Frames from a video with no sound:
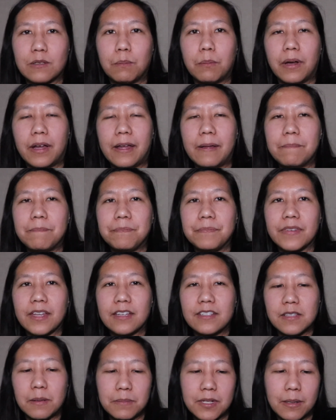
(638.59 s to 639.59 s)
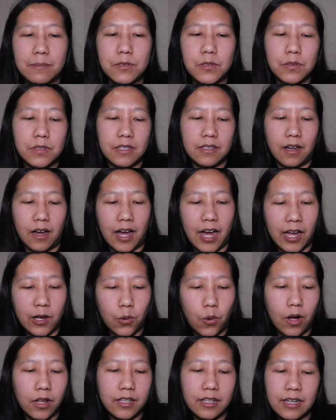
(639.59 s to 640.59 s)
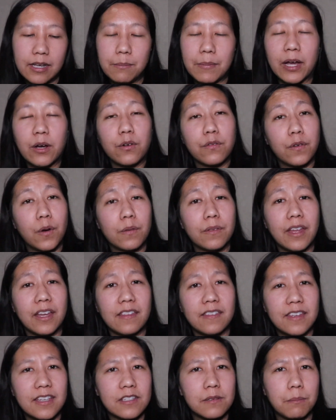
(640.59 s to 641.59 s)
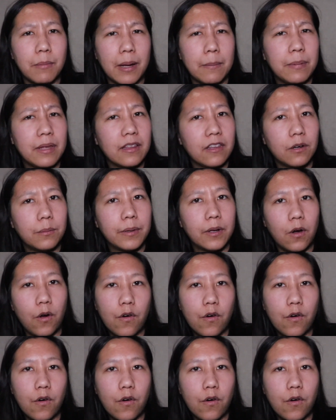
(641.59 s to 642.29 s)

But sometimes using a high quality microphone like this might be a little bit